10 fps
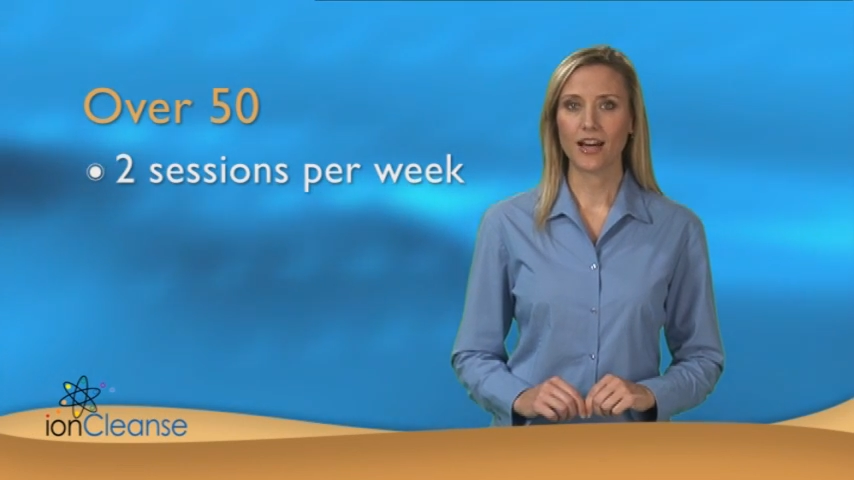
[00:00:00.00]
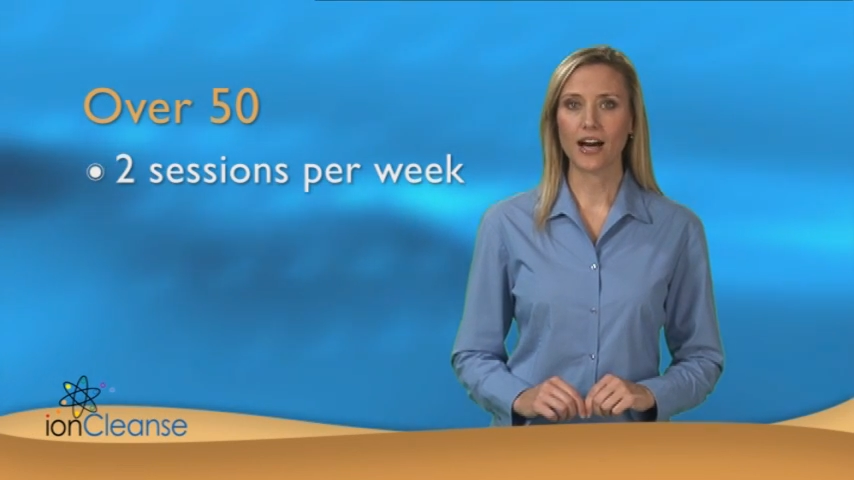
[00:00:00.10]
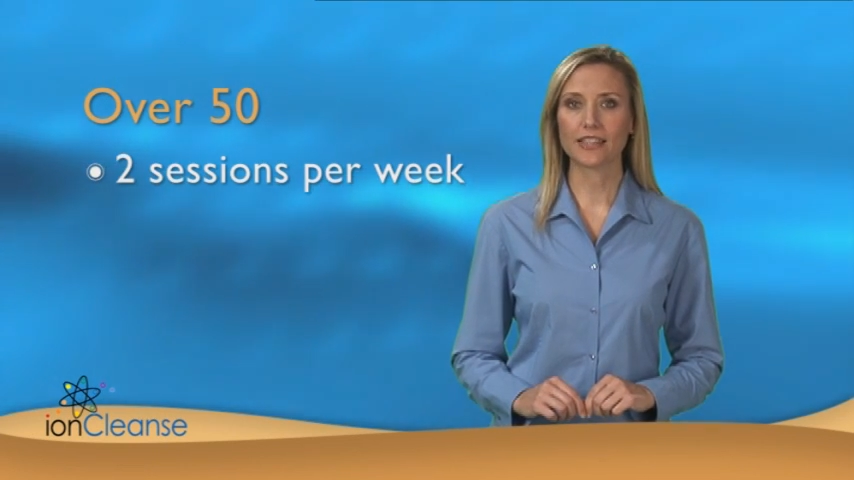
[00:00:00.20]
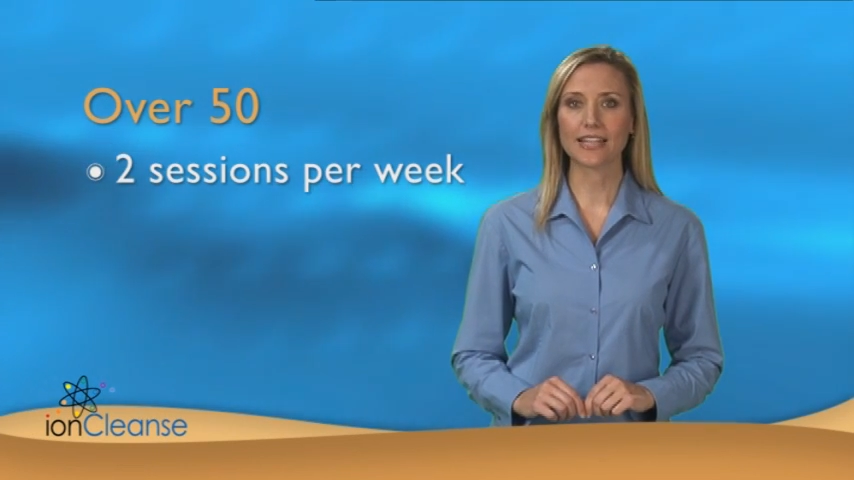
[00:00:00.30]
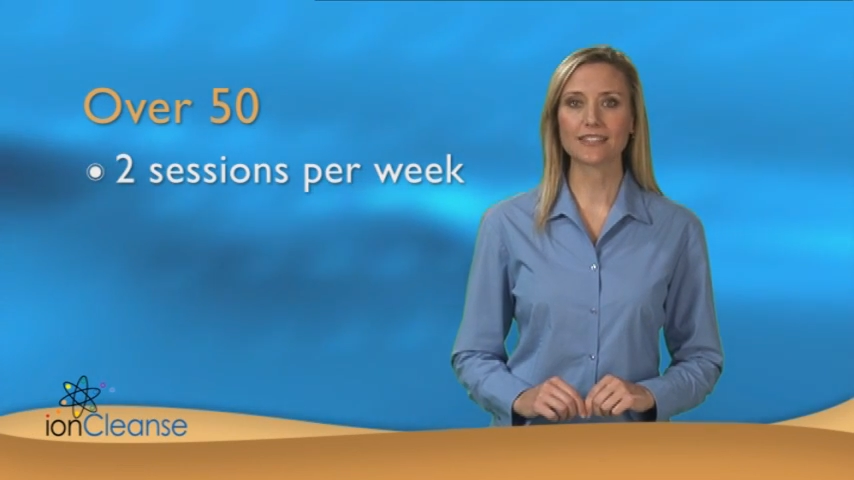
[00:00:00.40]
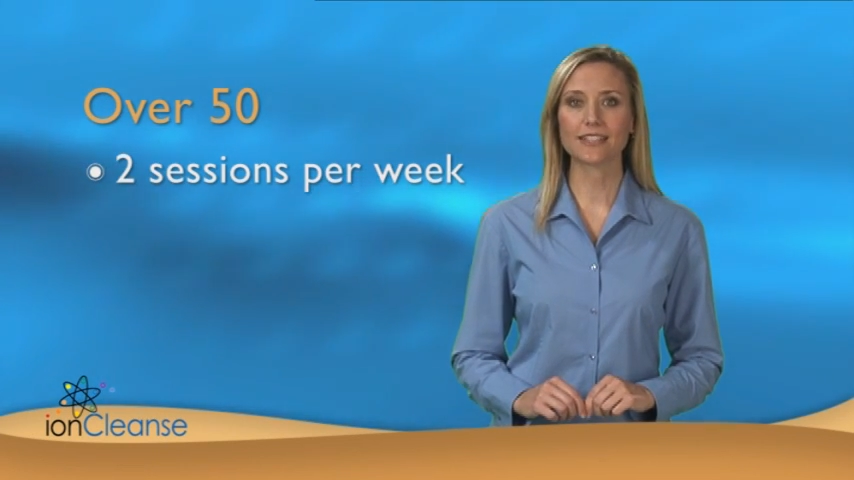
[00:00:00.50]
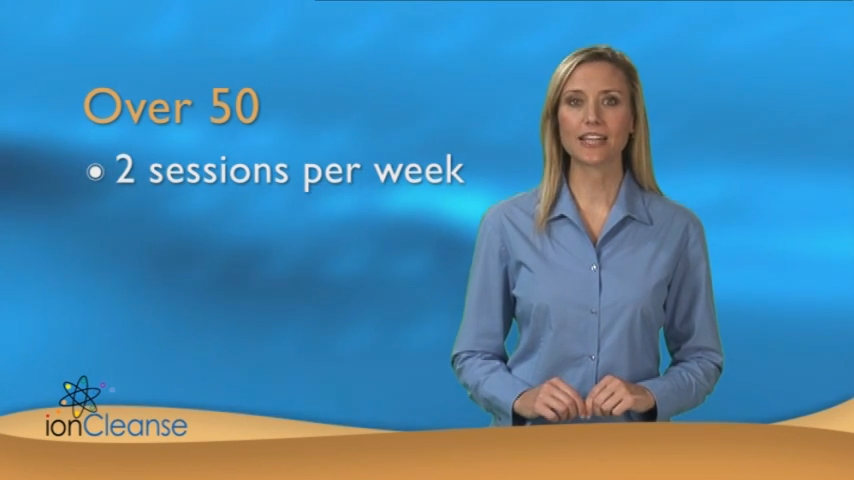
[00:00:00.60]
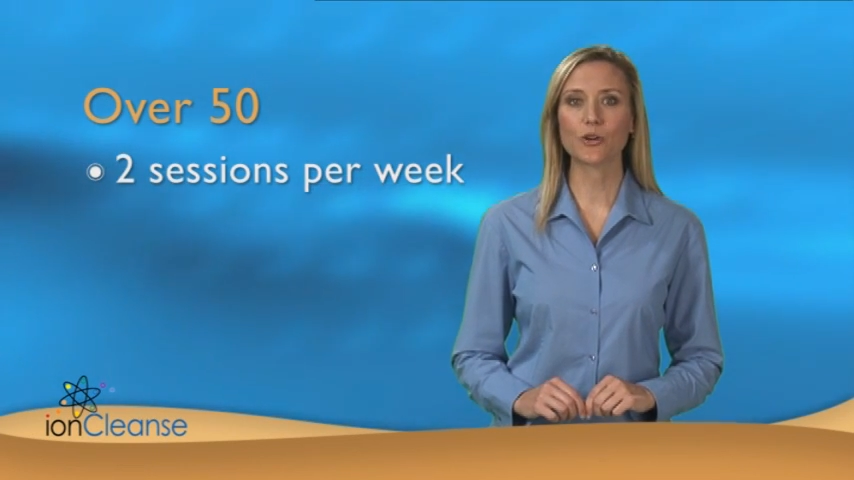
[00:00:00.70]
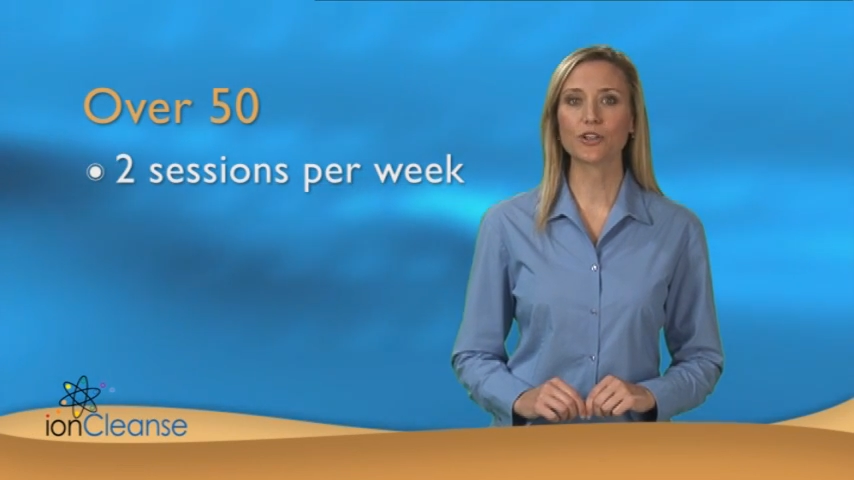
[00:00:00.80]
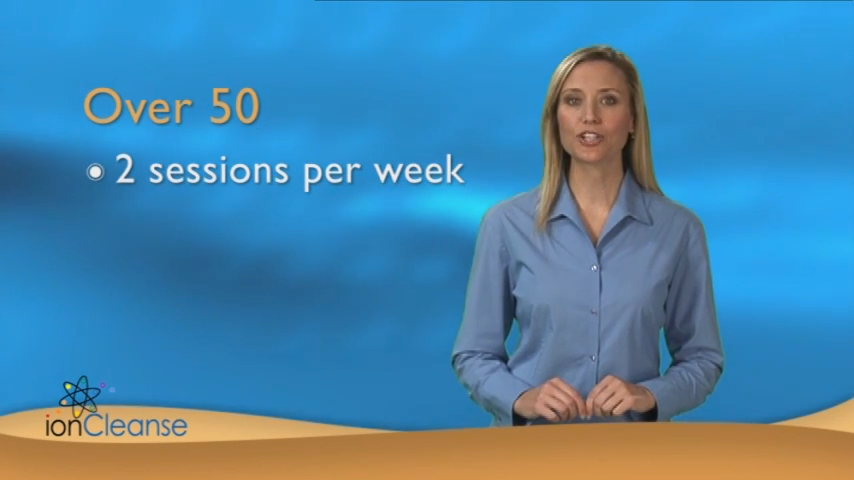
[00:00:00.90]
unless
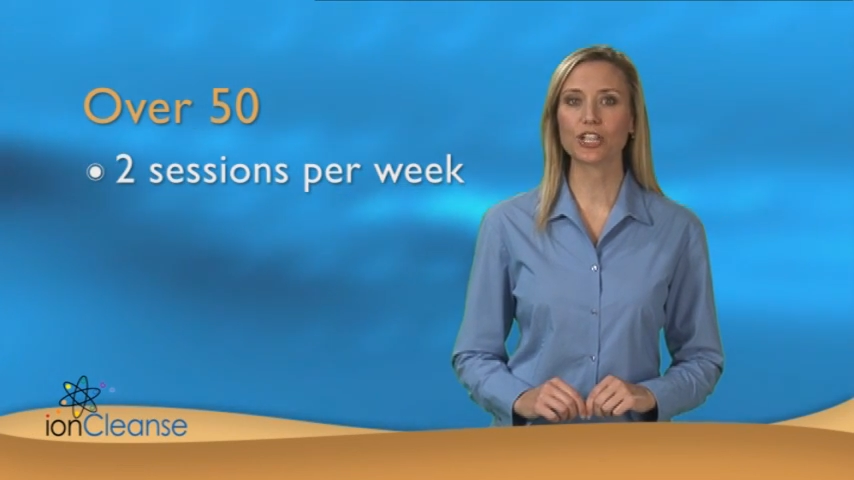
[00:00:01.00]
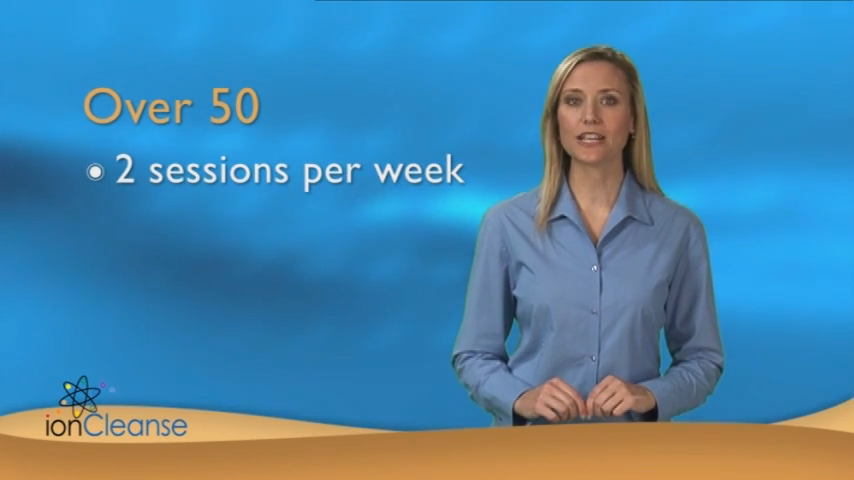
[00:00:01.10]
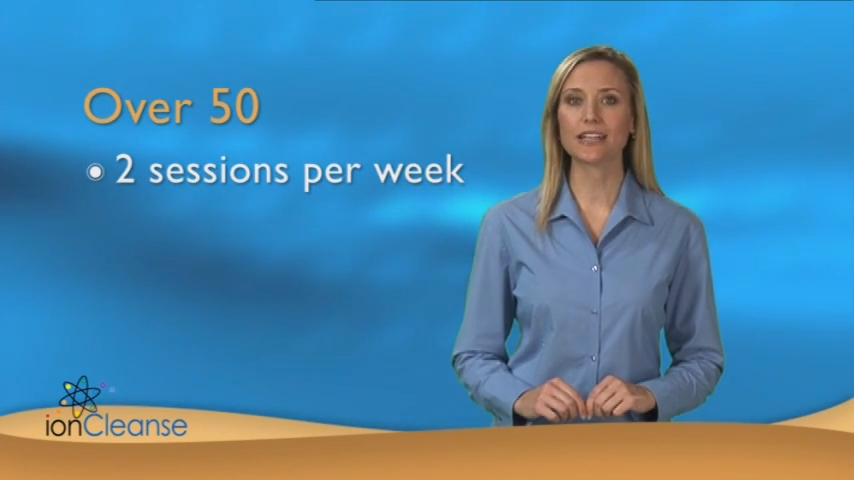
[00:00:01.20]
he or she